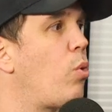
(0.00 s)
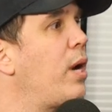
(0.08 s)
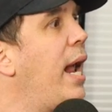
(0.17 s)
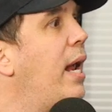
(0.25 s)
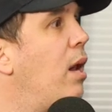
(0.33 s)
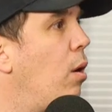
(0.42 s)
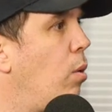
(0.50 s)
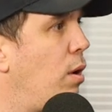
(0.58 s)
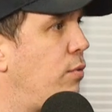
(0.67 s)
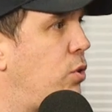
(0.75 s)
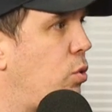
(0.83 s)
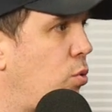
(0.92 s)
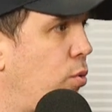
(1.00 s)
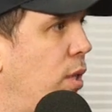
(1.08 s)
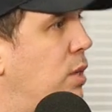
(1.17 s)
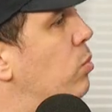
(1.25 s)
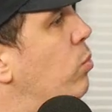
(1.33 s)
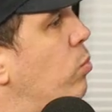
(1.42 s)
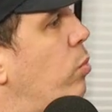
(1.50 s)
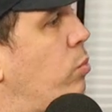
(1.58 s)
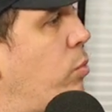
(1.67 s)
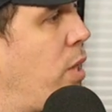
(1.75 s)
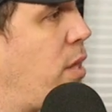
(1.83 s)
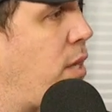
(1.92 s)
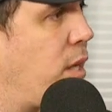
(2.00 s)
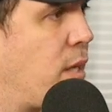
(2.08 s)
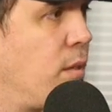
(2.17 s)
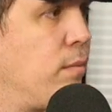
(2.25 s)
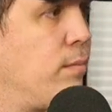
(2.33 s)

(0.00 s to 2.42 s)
tornado of stories. What are you thinking?